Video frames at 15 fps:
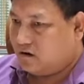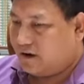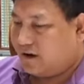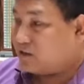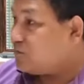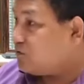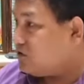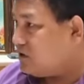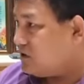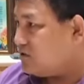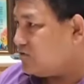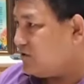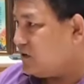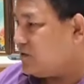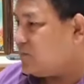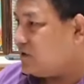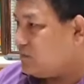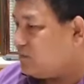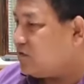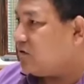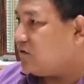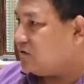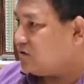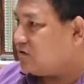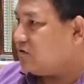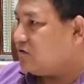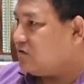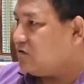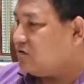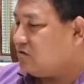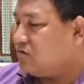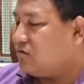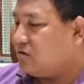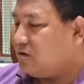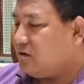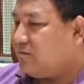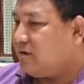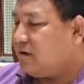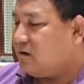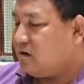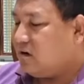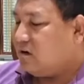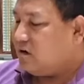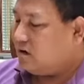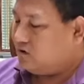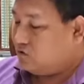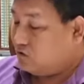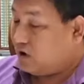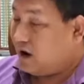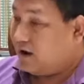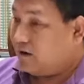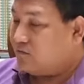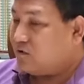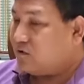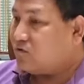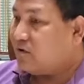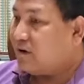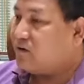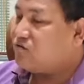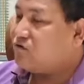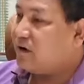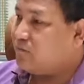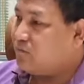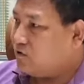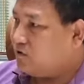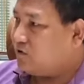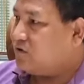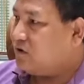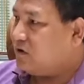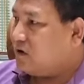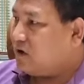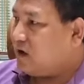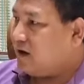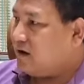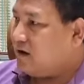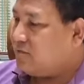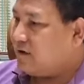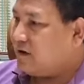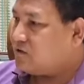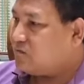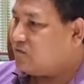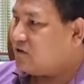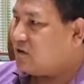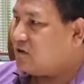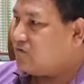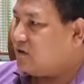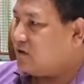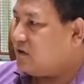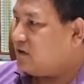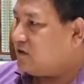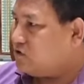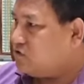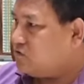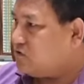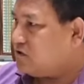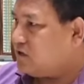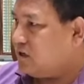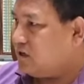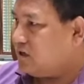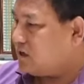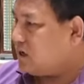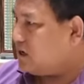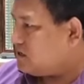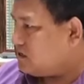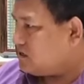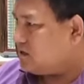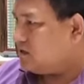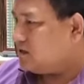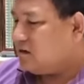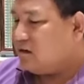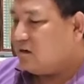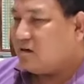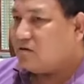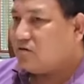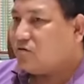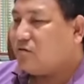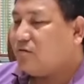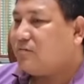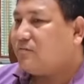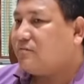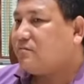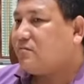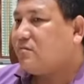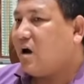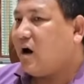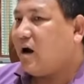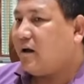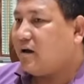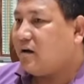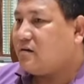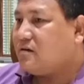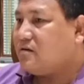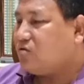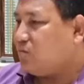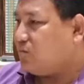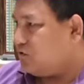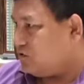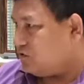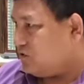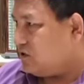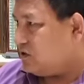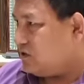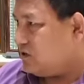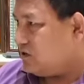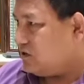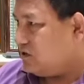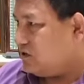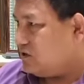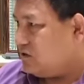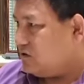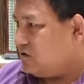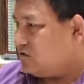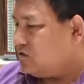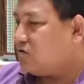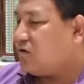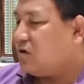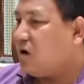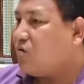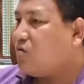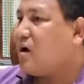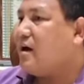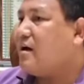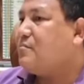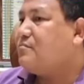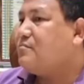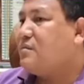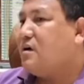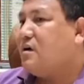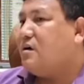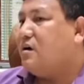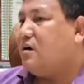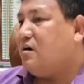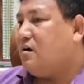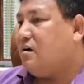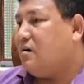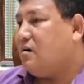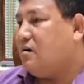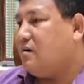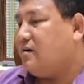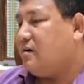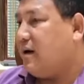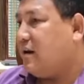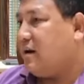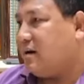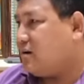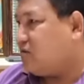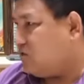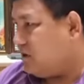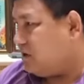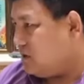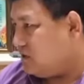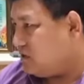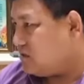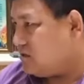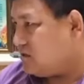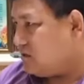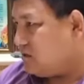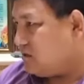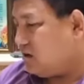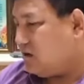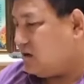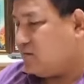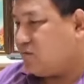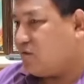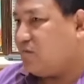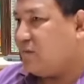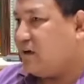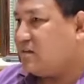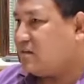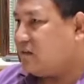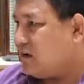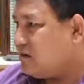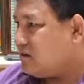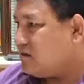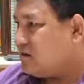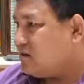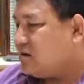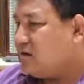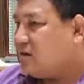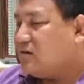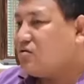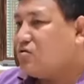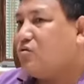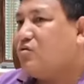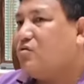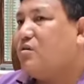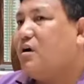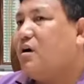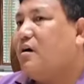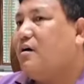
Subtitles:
exposures with the people also, not even though I am not going to abroad, I have exposure with the issues in the country. So I had this opportunity. So now I am direct doing this from my side. So